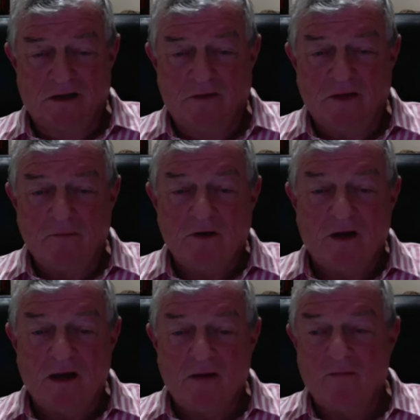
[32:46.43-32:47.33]
And that
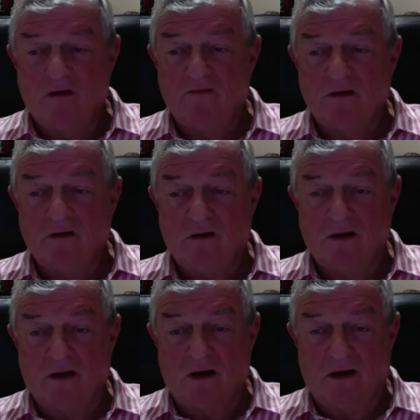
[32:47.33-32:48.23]
became, if you
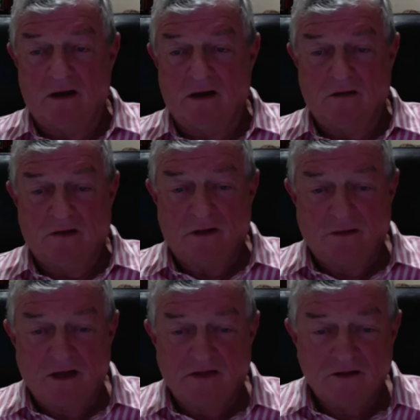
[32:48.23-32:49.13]
like,
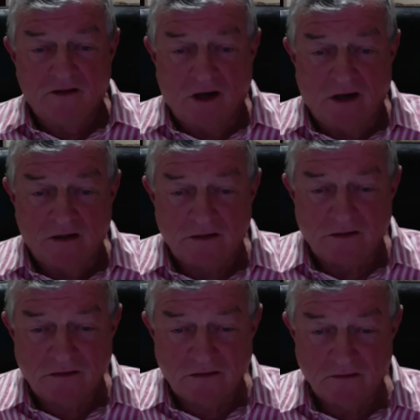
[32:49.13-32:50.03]
nothing's
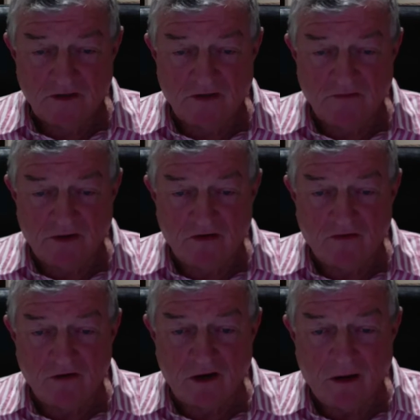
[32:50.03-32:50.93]
changed. I'm
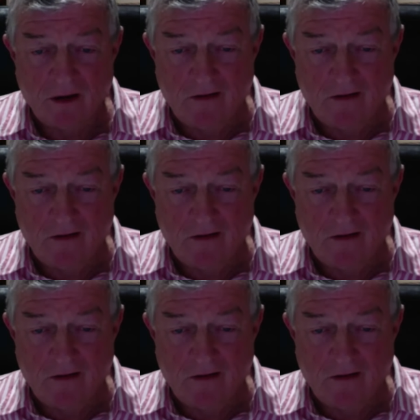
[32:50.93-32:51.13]
73.